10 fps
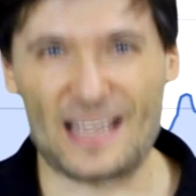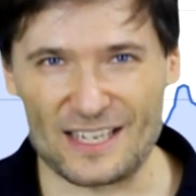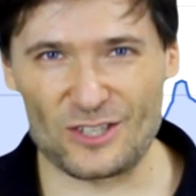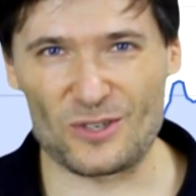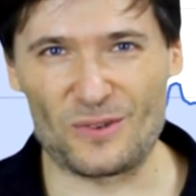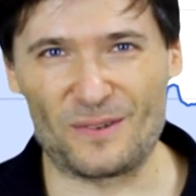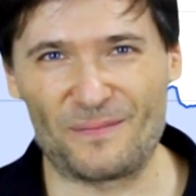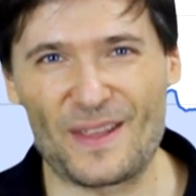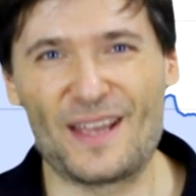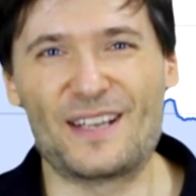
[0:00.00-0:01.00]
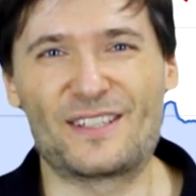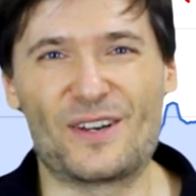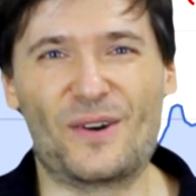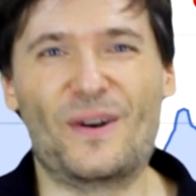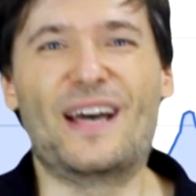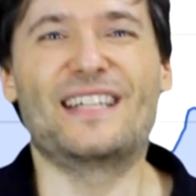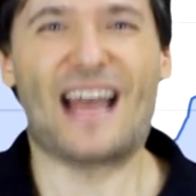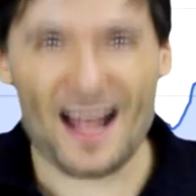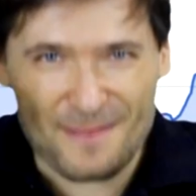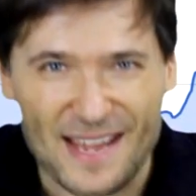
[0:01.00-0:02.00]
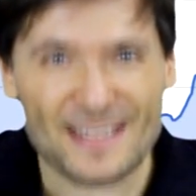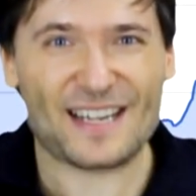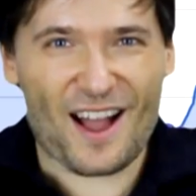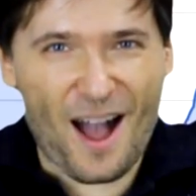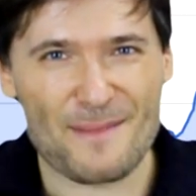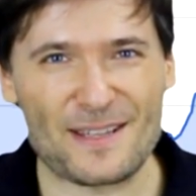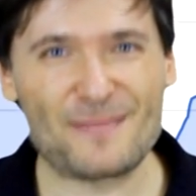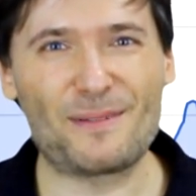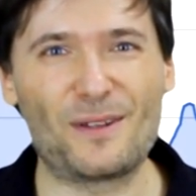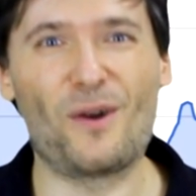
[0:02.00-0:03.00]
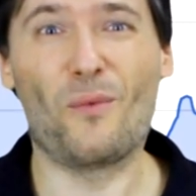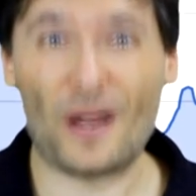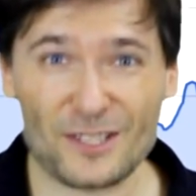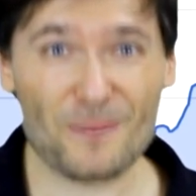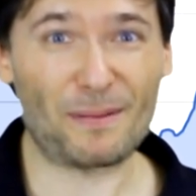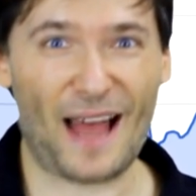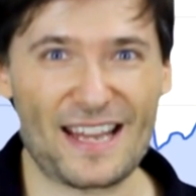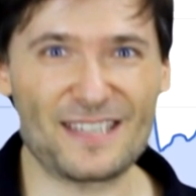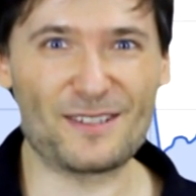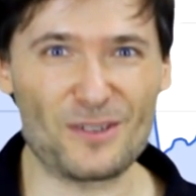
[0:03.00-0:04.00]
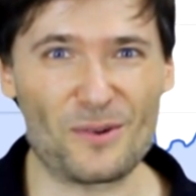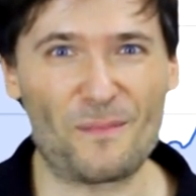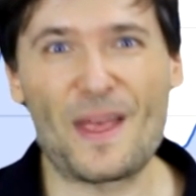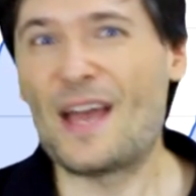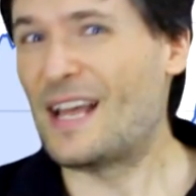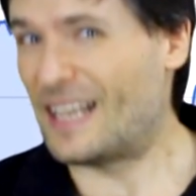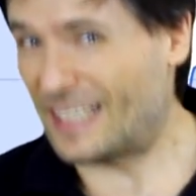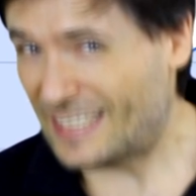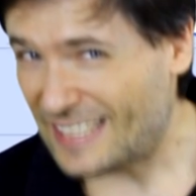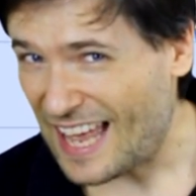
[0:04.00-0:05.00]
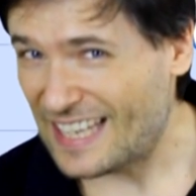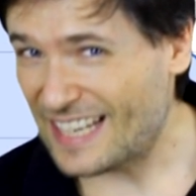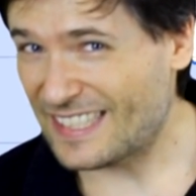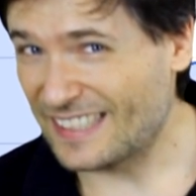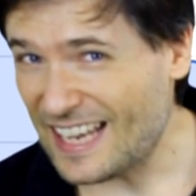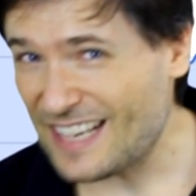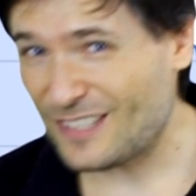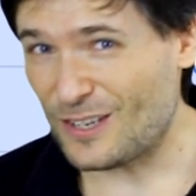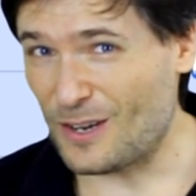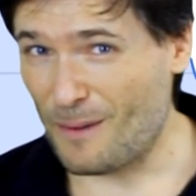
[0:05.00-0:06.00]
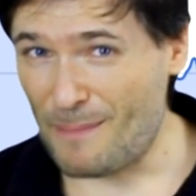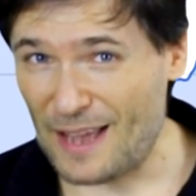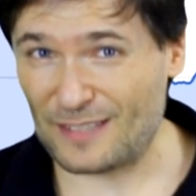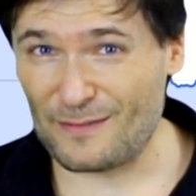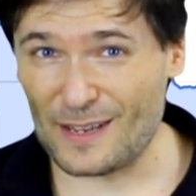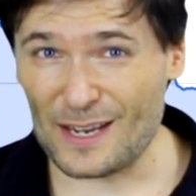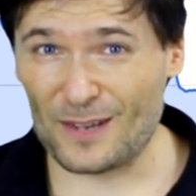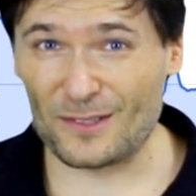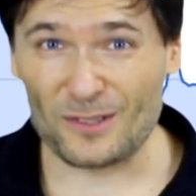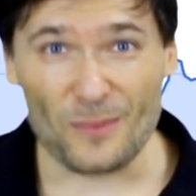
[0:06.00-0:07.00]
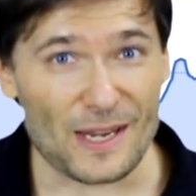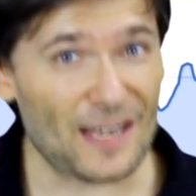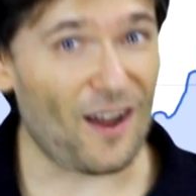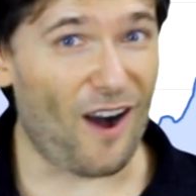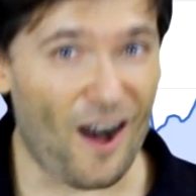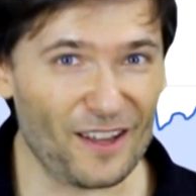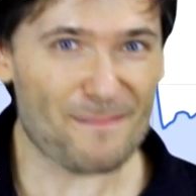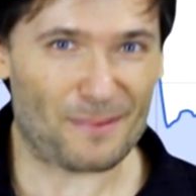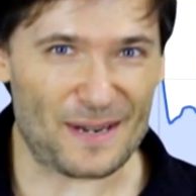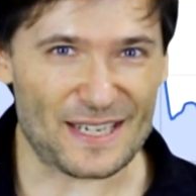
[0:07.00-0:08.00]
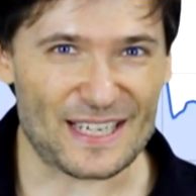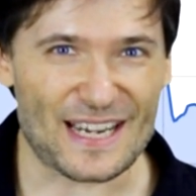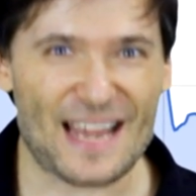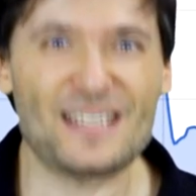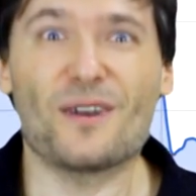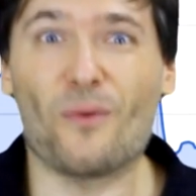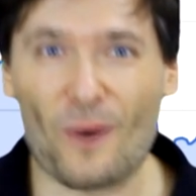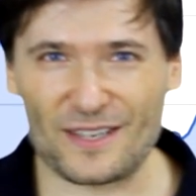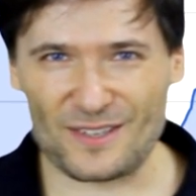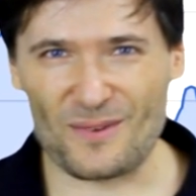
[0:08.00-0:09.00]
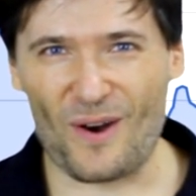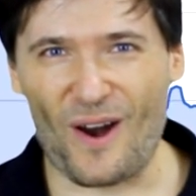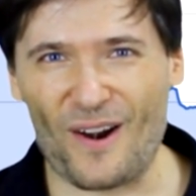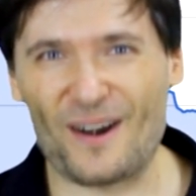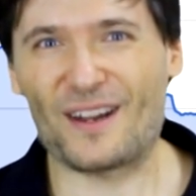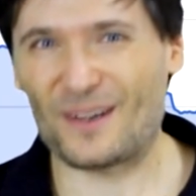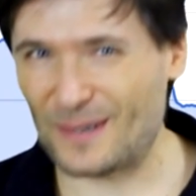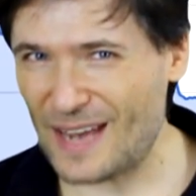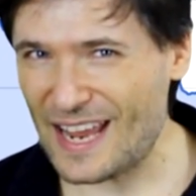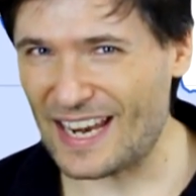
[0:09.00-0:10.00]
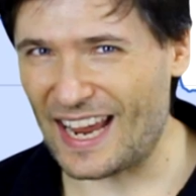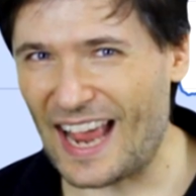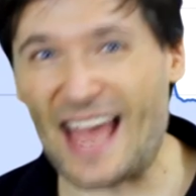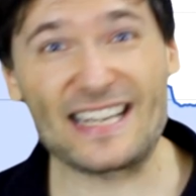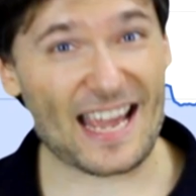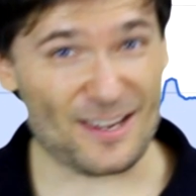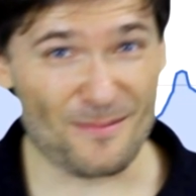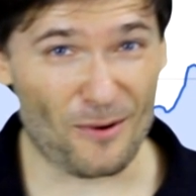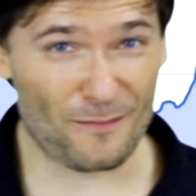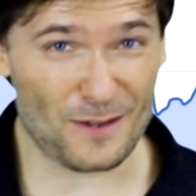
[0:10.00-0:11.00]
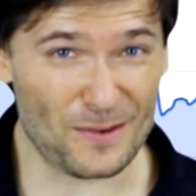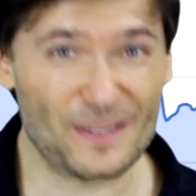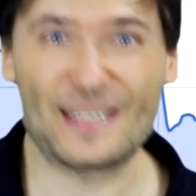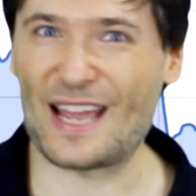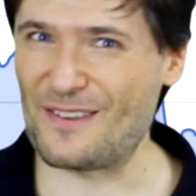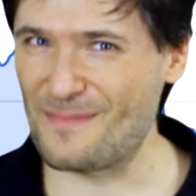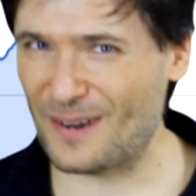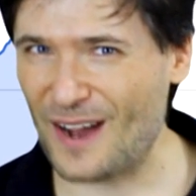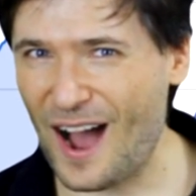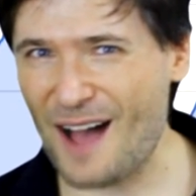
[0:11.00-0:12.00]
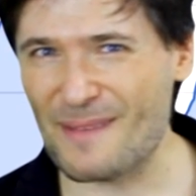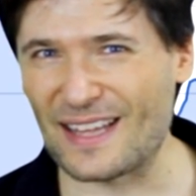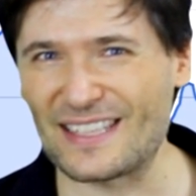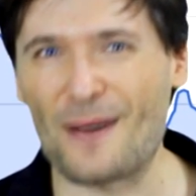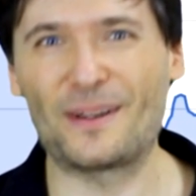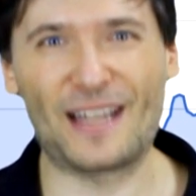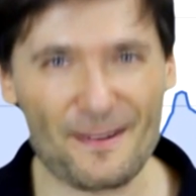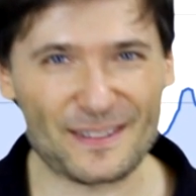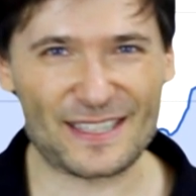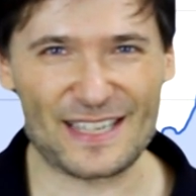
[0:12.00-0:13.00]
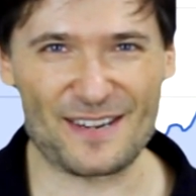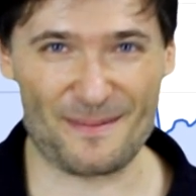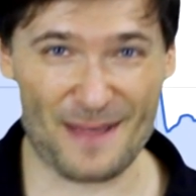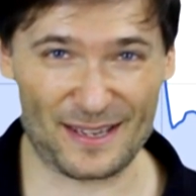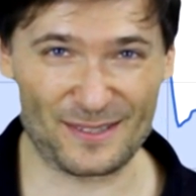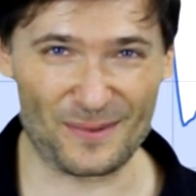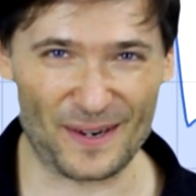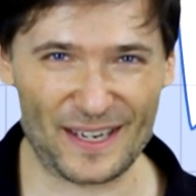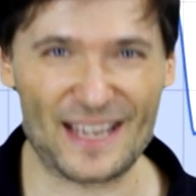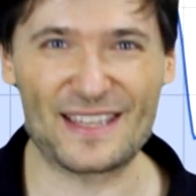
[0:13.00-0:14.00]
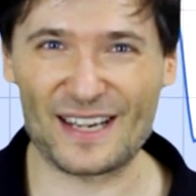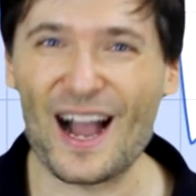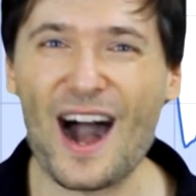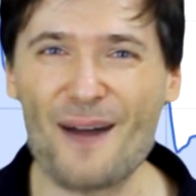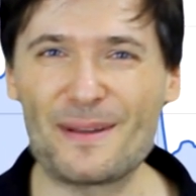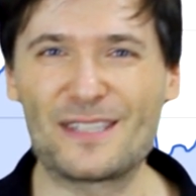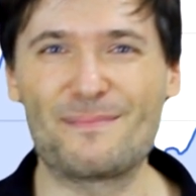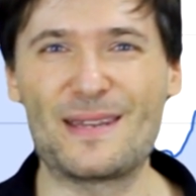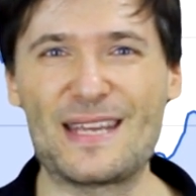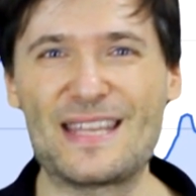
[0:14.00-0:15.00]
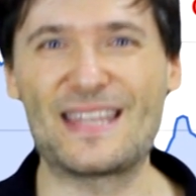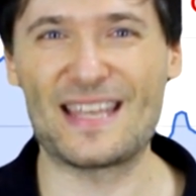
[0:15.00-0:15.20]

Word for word: in June. So, tell me in the comments below what you plan to do. Send us links to your best videos so we can all appreciate what you are creating and get you more views and get you more comments. I would love to see your best work in the comments beneath